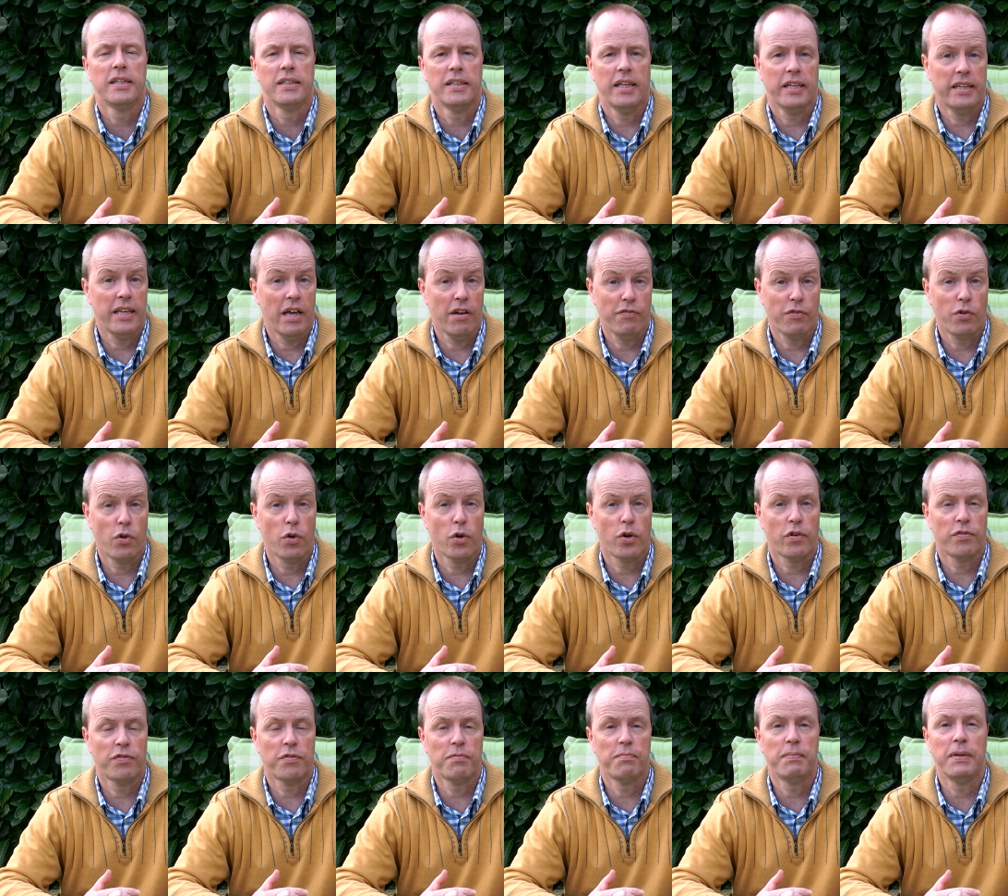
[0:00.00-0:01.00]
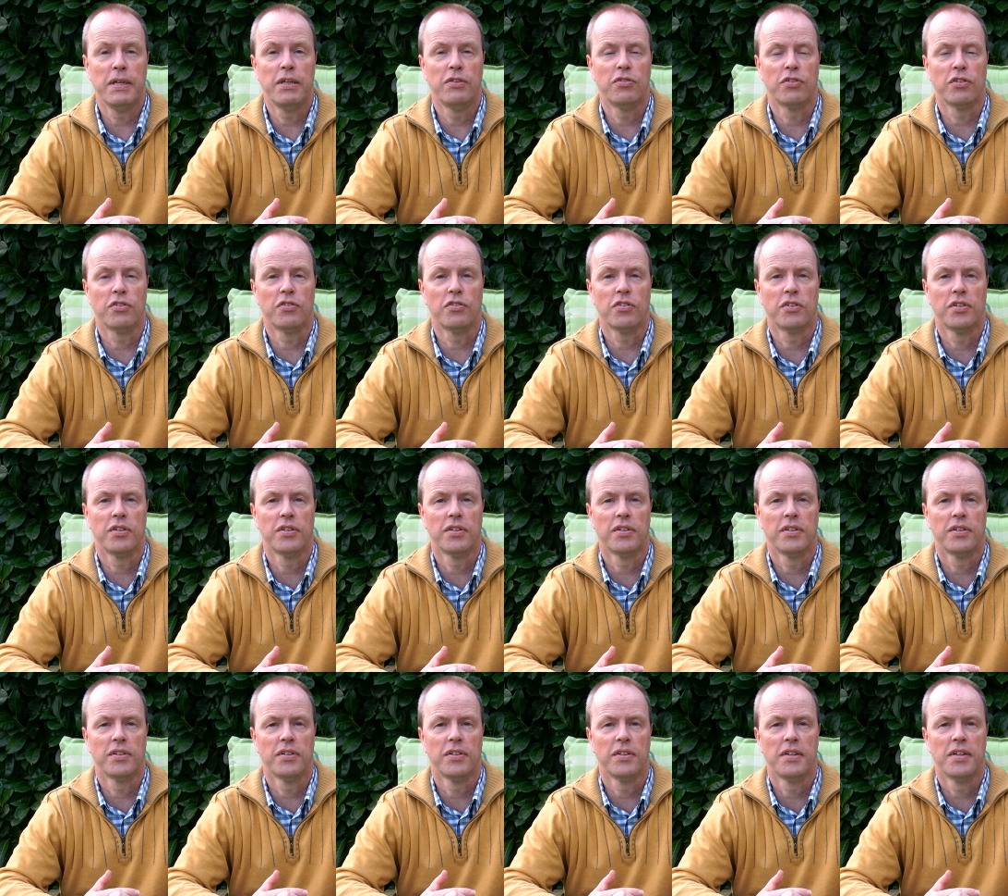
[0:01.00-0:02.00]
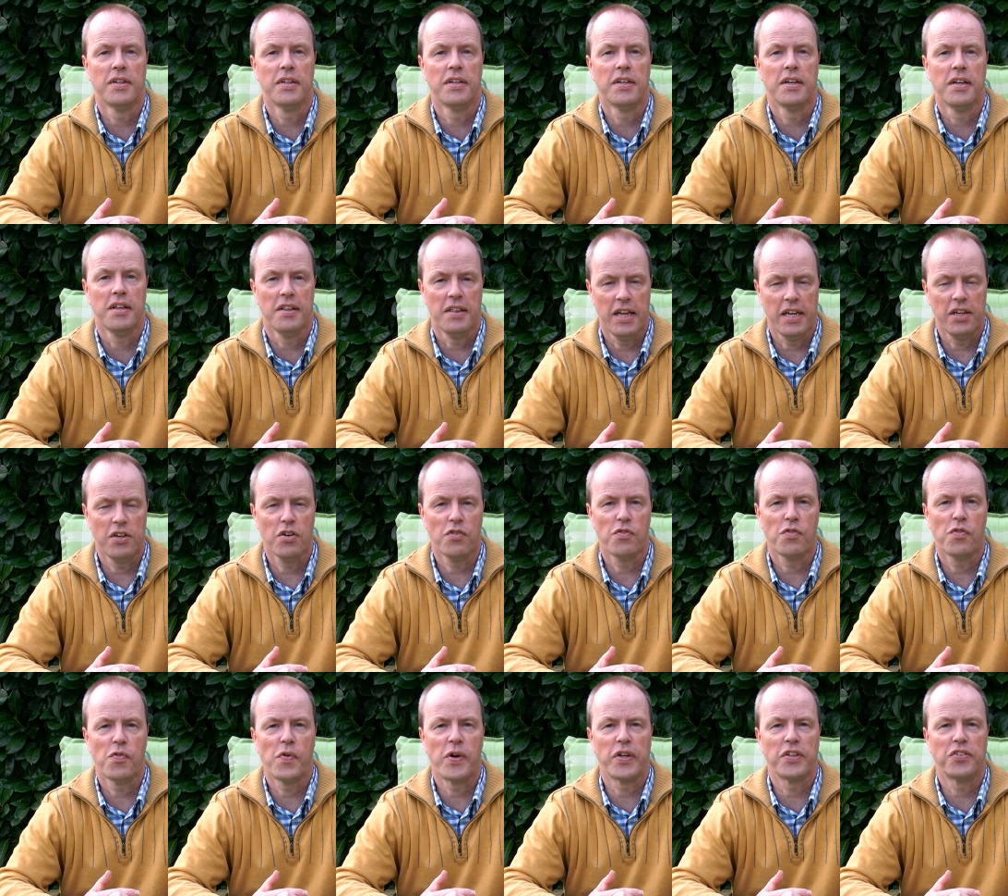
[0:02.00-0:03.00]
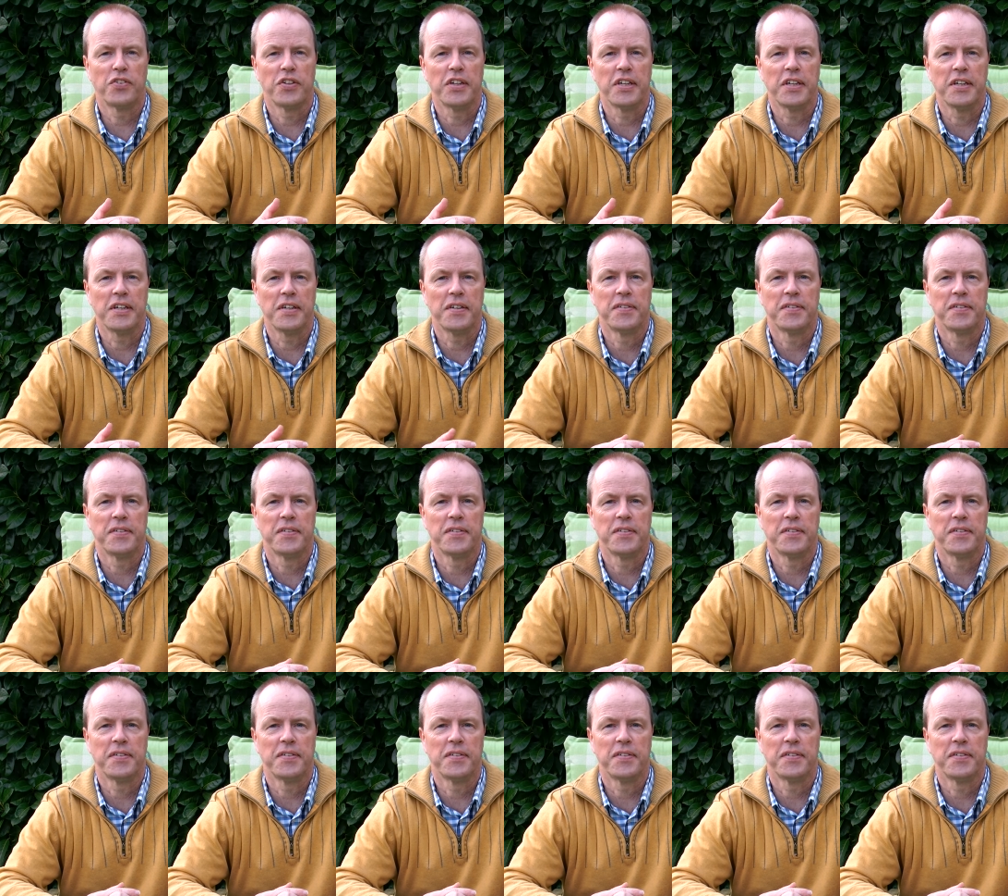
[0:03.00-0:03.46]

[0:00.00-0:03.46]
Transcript: that have curved pieces? Thank you for watching.